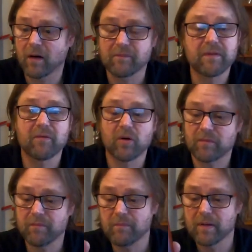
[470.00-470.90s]
I've never
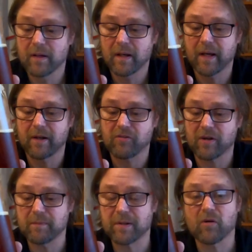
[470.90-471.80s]
heard of them. And
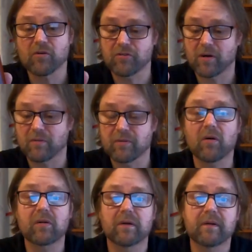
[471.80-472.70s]
it's only because of
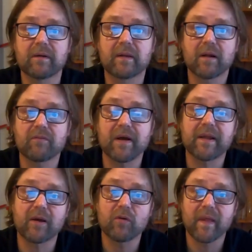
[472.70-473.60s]
Lachlan that I
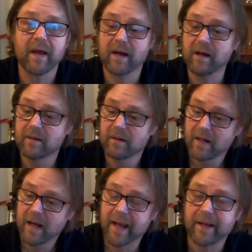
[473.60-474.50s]
found out who they are.
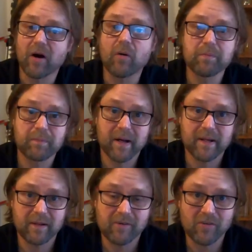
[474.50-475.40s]
And I will be
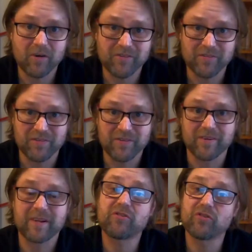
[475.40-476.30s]
paying these guys a
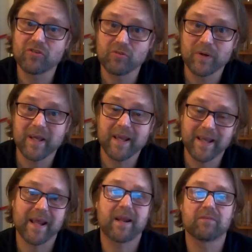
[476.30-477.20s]
visit as soon as we
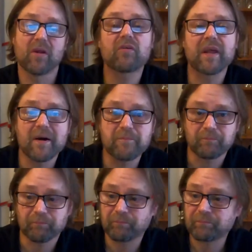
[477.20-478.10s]
get out of lockdown.
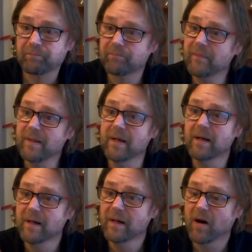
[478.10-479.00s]

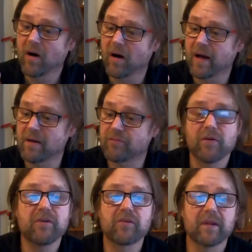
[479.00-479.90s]
I have
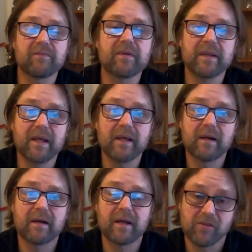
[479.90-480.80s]
friends that live
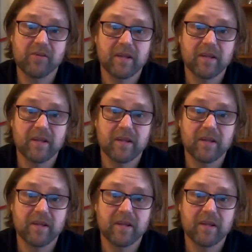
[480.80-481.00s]
near, in